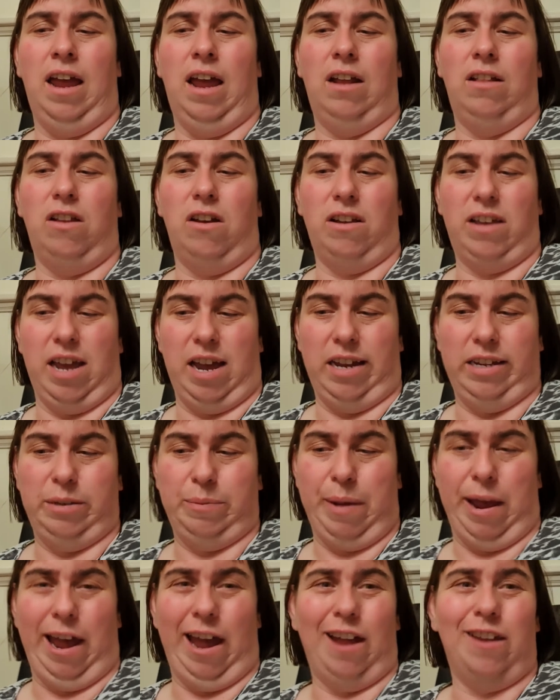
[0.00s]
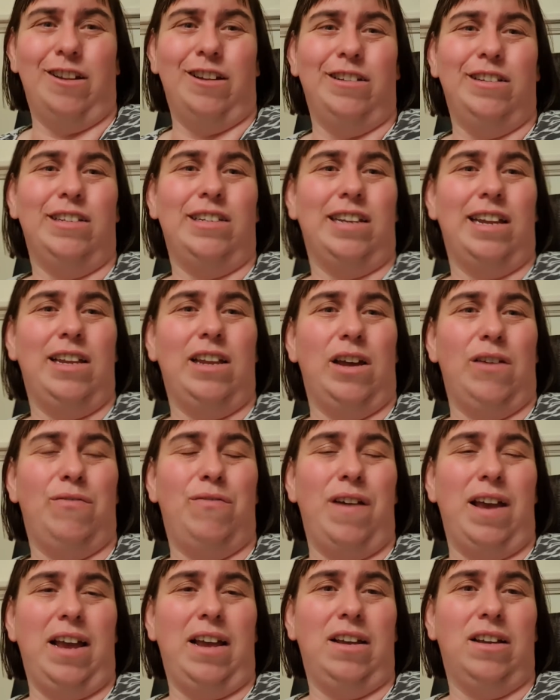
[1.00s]
like as parents, and I
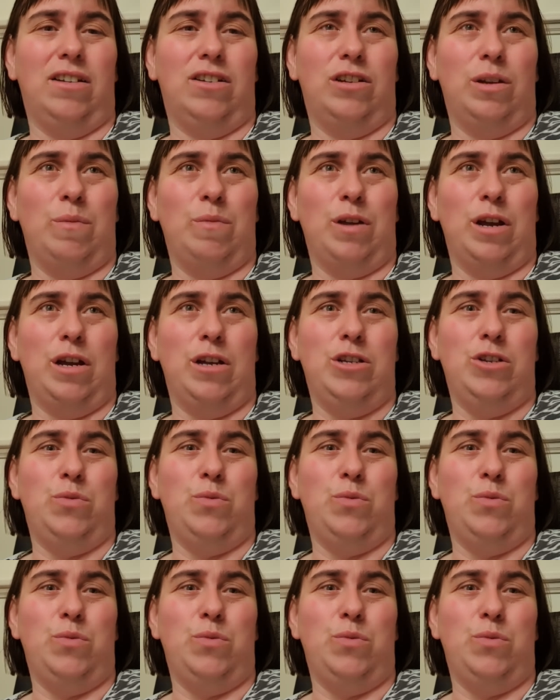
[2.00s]
think sometimes